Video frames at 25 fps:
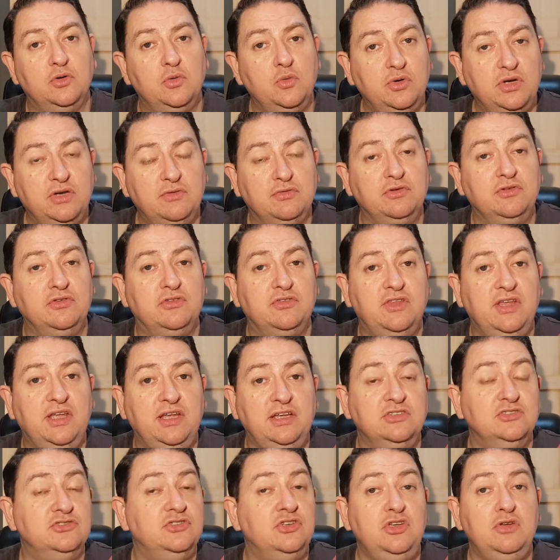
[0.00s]
all different
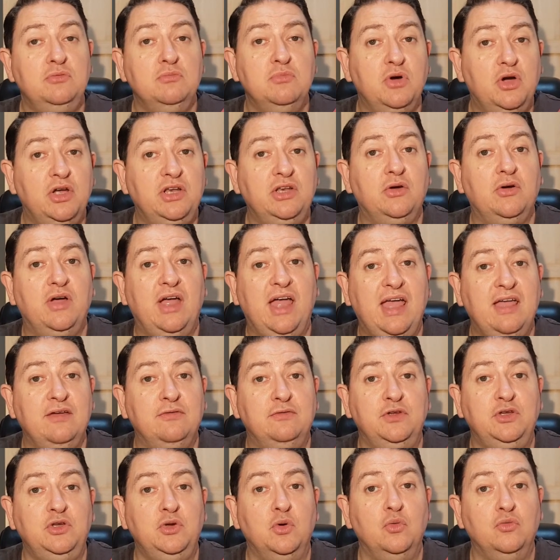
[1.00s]
things that you might not have
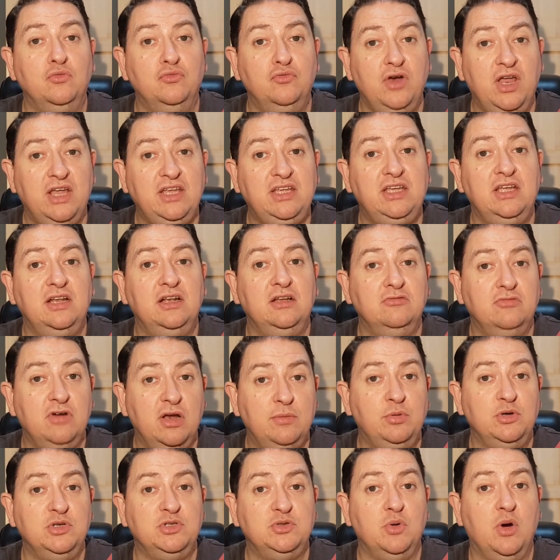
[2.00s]
in your regular
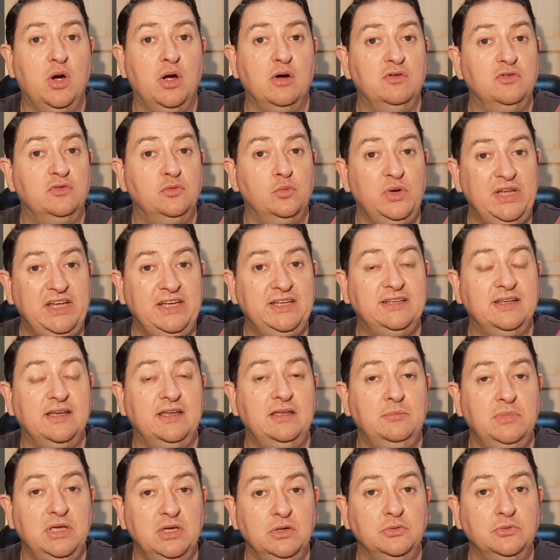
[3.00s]
repertoire of weekday
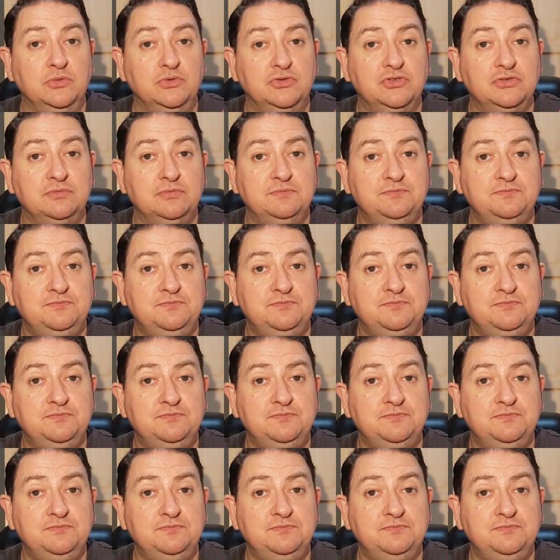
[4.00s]
meals.